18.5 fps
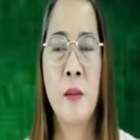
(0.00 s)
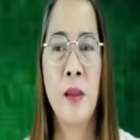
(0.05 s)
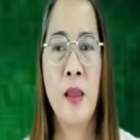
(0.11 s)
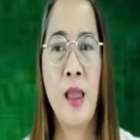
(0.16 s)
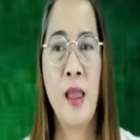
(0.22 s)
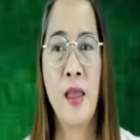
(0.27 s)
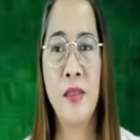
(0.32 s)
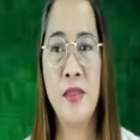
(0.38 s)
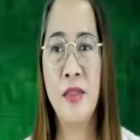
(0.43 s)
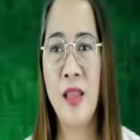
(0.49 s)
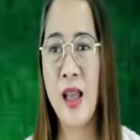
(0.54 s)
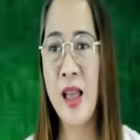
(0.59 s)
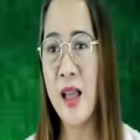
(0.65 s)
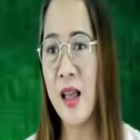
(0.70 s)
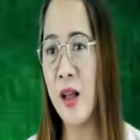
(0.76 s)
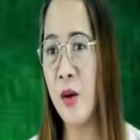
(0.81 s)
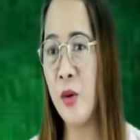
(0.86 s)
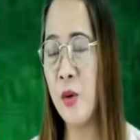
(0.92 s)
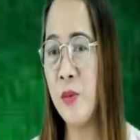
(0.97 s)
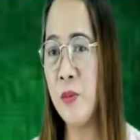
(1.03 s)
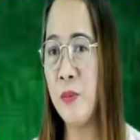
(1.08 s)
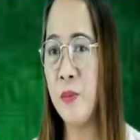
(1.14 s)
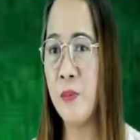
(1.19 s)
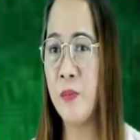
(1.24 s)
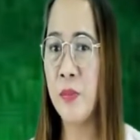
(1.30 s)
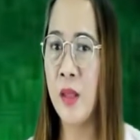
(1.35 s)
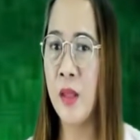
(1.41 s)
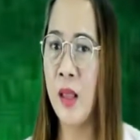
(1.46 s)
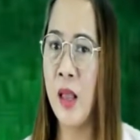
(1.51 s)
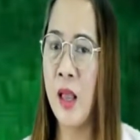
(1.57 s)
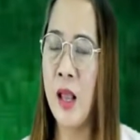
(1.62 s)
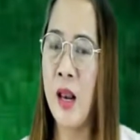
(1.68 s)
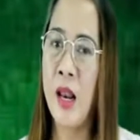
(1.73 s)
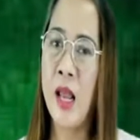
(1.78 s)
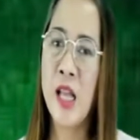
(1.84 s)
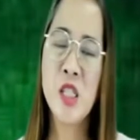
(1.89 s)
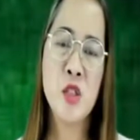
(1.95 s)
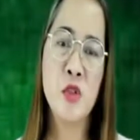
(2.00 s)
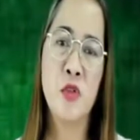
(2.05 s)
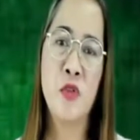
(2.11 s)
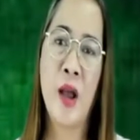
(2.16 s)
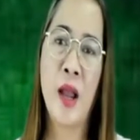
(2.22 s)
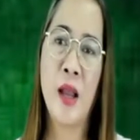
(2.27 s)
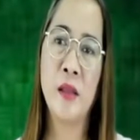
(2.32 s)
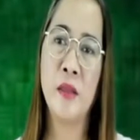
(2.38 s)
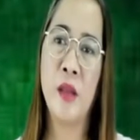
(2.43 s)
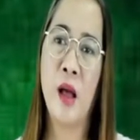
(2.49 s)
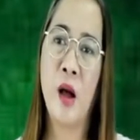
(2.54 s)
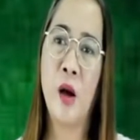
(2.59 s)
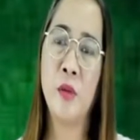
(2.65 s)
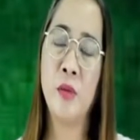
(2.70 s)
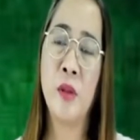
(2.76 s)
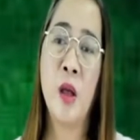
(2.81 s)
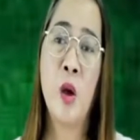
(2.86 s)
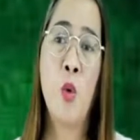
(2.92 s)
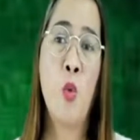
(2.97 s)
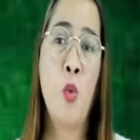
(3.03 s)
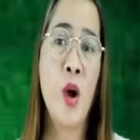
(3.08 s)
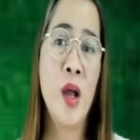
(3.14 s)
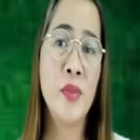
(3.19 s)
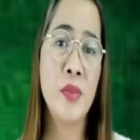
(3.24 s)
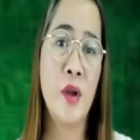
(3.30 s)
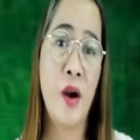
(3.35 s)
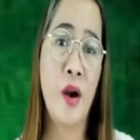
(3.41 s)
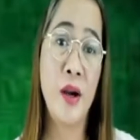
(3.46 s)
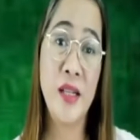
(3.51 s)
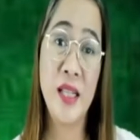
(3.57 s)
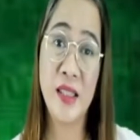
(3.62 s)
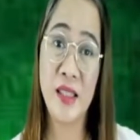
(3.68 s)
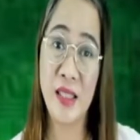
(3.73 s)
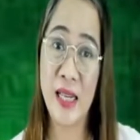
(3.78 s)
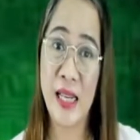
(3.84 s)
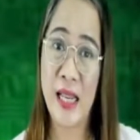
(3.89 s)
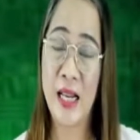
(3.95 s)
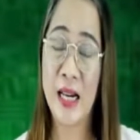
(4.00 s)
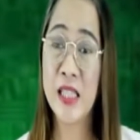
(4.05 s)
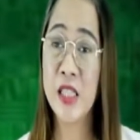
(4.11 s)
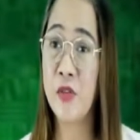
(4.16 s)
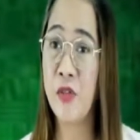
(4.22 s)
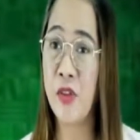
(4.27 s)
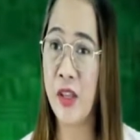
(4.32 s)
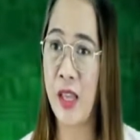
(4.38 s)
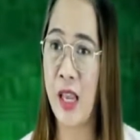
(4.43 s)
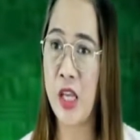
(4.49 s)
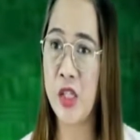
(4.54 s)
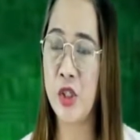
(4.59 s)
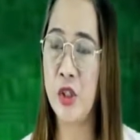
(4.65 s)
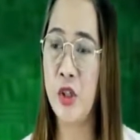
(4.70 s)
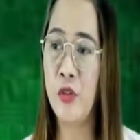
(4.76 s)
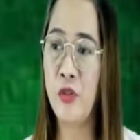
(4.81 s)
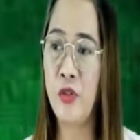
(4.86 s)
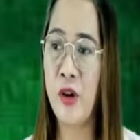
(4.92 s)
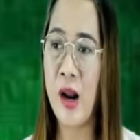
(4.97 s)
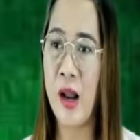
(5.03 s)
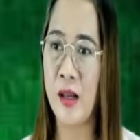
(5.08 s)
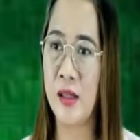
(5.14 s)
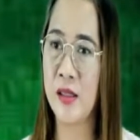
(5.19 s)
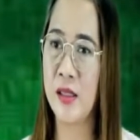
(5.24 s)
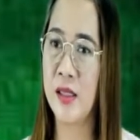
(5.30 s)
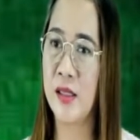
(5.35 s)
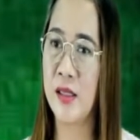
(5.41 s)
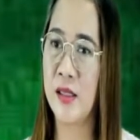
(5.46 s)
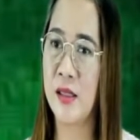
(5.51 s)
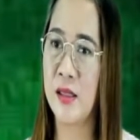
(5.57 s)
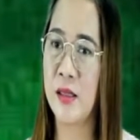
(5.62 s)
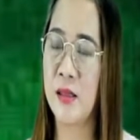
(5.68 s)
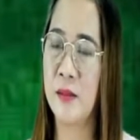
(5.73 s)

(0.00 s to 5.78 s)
And now, let's find out what are the three classification of rocks.